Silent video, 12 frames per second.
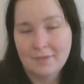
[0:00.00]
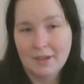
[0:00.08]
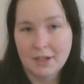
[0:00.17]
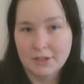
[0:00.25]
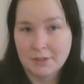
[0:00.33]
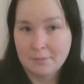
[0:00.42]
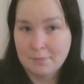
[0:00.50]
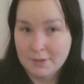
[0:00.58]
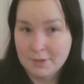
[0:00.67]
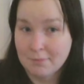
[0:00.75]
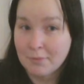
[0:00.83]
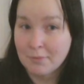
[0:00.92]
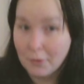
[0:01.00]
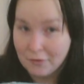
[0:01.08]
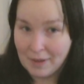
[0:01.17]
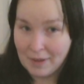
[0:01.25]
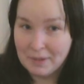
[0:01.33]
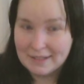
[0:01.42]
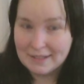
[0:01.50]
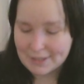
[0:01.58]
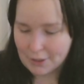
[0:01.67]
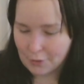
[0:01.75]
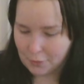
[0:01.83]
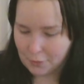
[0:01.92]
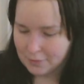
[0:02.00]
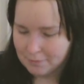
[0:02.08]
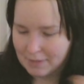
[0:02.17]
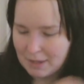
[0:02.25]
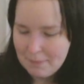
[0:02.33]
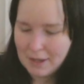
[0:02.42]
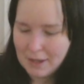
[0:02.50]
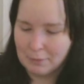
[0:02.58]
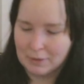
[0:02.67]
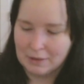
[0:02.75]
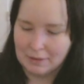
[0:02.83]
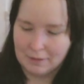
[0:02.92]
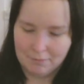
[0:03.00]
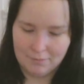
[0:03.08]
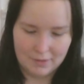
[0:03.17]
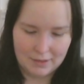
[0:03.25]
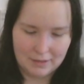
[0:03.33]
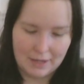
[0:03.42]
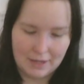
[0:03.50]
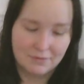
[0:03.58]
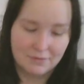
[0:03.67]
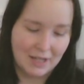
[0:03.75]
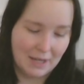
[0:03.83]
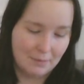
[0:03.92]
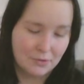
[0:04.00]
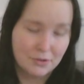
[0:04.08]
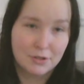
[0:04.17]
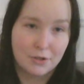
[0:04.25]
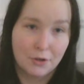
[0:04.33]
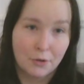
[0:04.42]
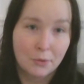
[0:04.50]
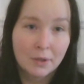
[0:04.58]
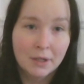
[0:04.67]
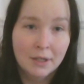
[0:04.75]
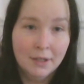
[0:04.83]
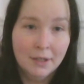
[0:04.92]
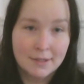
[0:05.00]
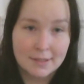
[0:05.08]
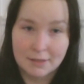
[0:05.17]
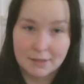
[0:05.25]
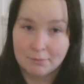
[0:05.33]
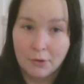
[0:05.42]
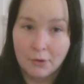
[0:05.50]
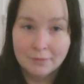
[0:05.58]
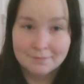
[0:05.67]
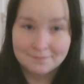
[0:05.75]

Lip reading: cut up some more fabrics, so maybe I will have time to sew some more.